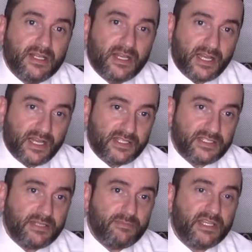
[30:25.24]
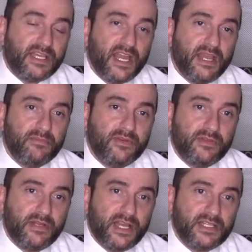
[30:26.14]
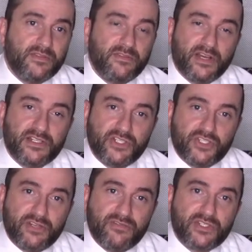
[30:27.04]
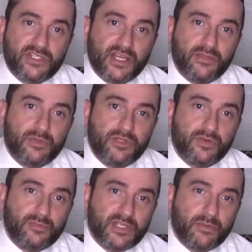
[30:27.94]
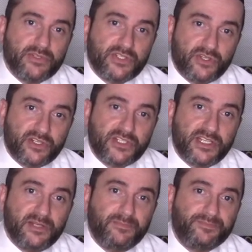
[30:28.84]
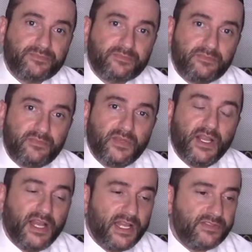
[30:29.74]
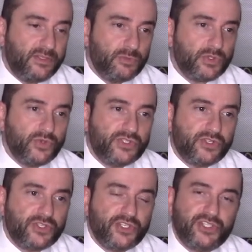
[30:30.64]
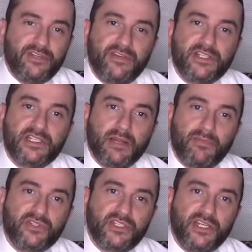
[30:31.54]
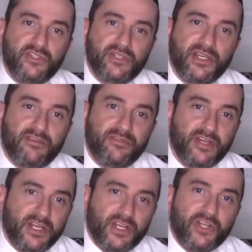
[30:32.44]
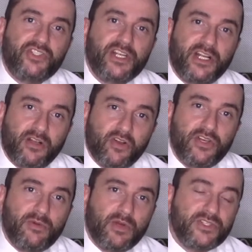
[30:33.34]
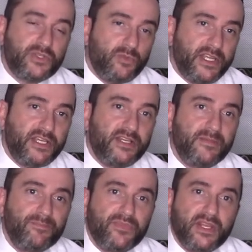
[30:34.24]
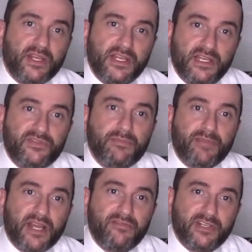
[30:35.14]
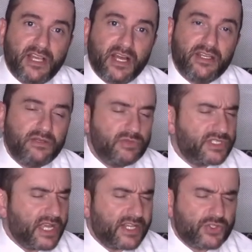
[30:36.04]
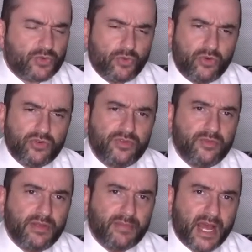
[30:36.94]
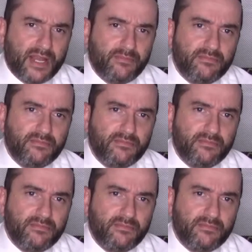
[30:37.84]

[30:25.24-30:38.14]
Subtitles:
and he became head of the Vadi Yeshivas together with Reb Zalman Sorotskin, and he was also the Rosh Yeshiva in Slabodka. He used to give a Shir Klali once a week. He lived in Beit Vegan. He was an extraordinary man.